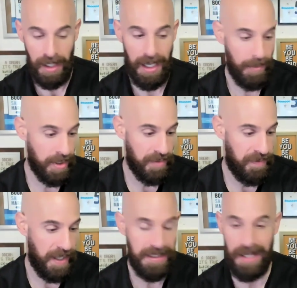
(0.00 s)
I want to
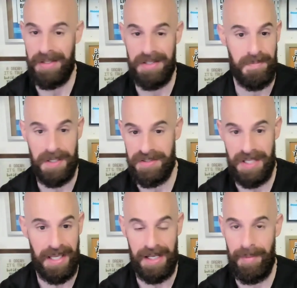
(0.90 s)
find out as much as
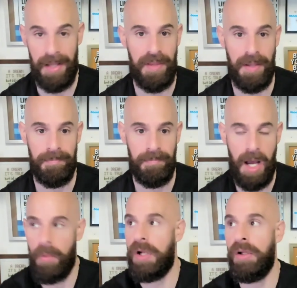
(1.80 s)
I can about them.
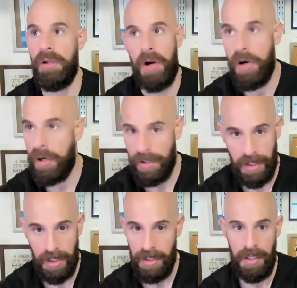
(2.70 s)
I want to
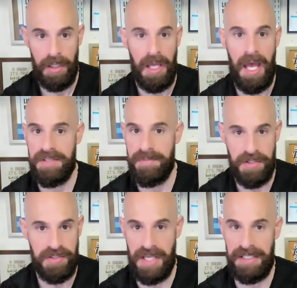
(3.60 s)
learn as
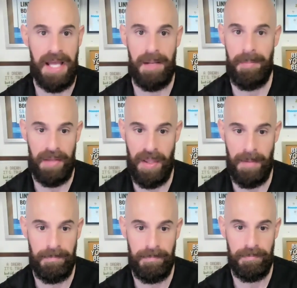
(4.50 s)
much as I can about them.
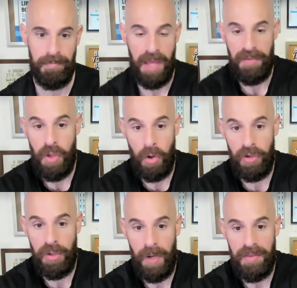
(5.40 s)
And the
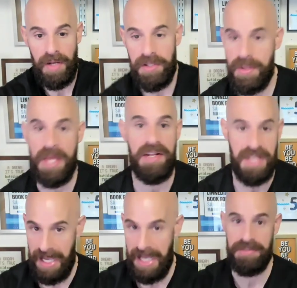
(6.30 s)
only way that I do that is
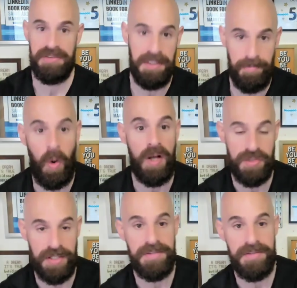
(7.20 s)
I ask deep
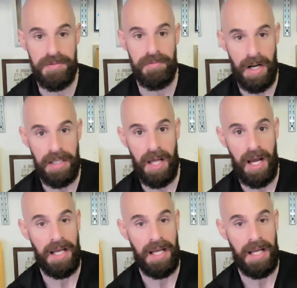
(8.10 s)
questions, right?